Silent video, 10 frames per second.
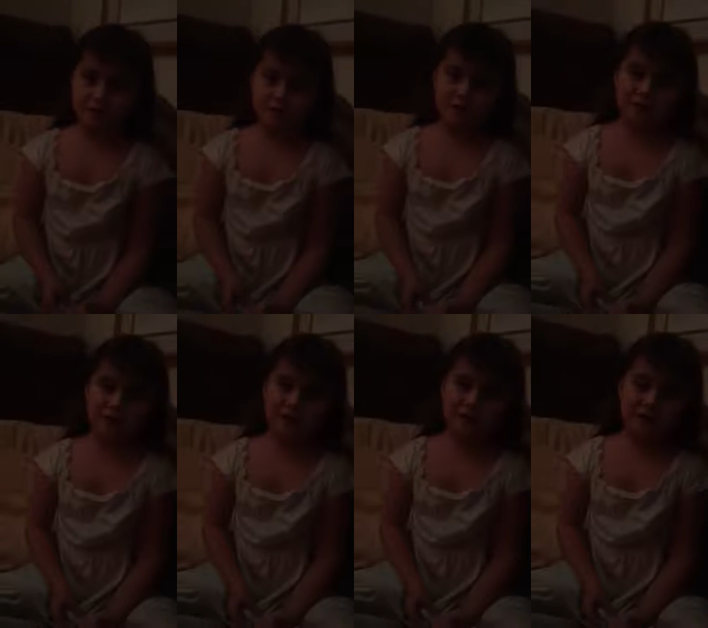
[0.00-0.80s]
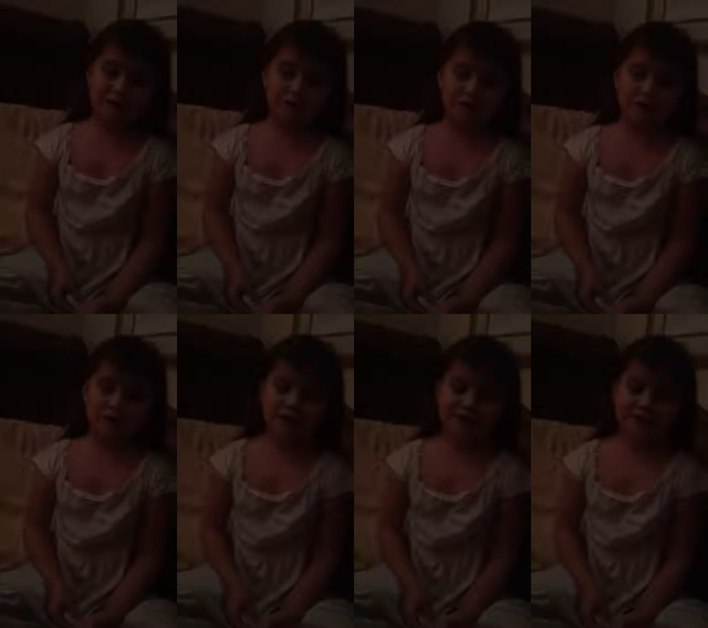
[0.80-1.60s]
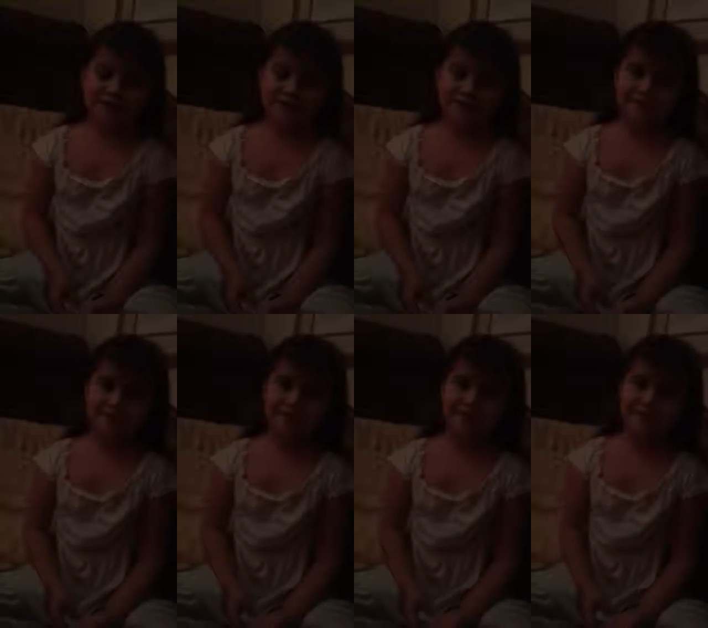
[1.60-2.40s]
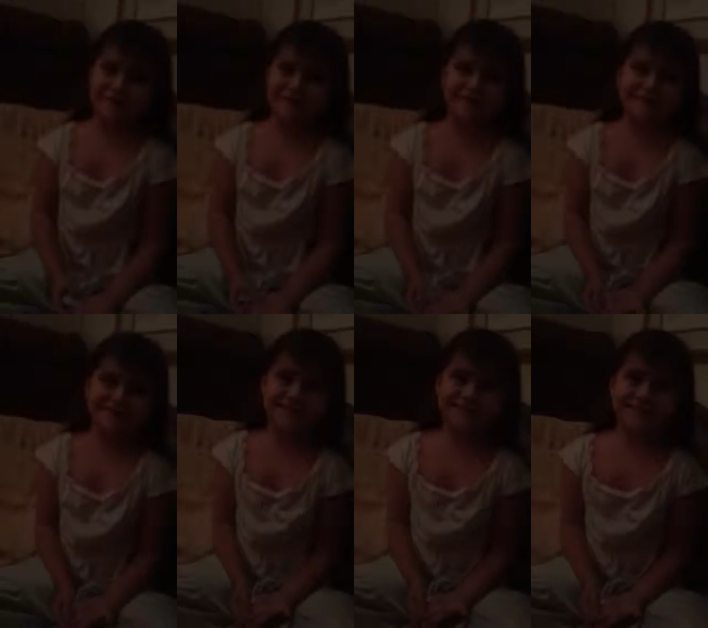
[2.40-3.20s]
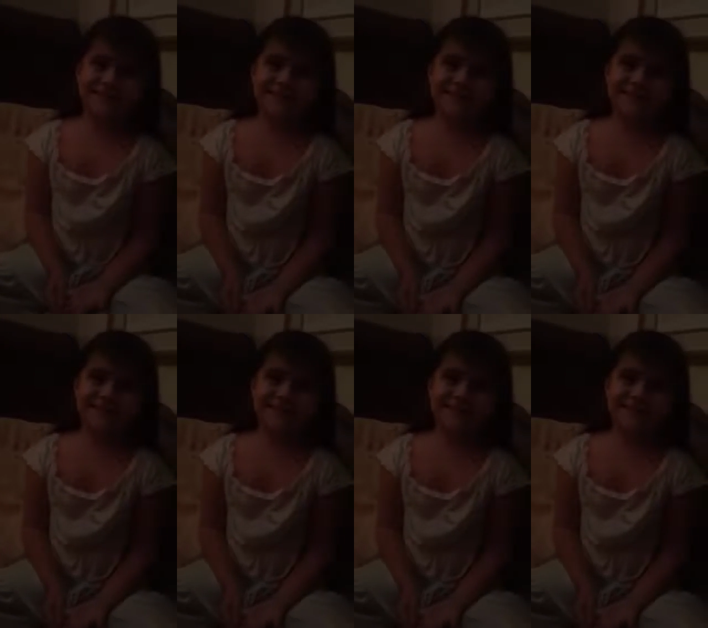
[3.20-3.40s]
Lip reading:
No face is visible, so there are no lips to read.